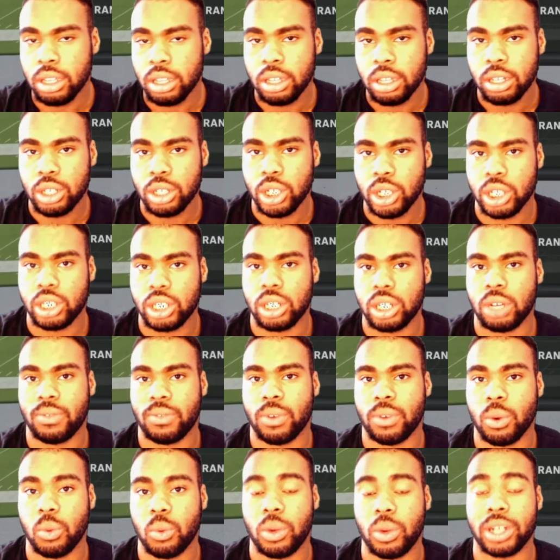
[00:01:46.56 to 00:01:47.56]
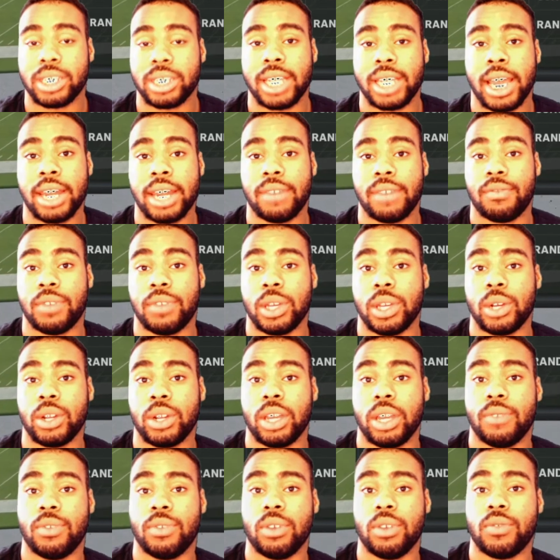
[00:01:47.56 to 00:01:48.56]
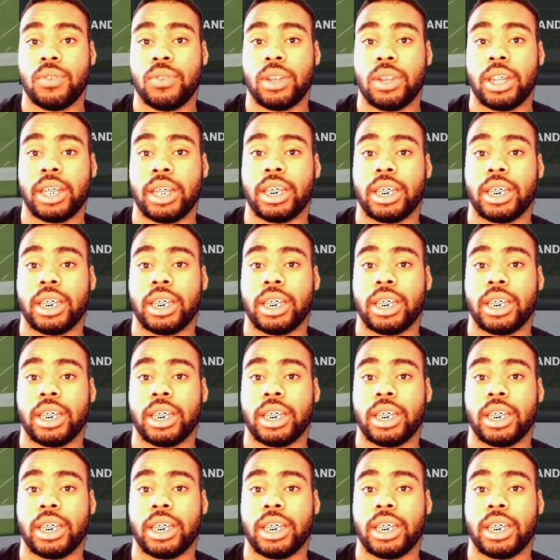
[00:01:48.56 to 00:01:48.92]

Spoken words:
Just know for one side of the field, if you feel like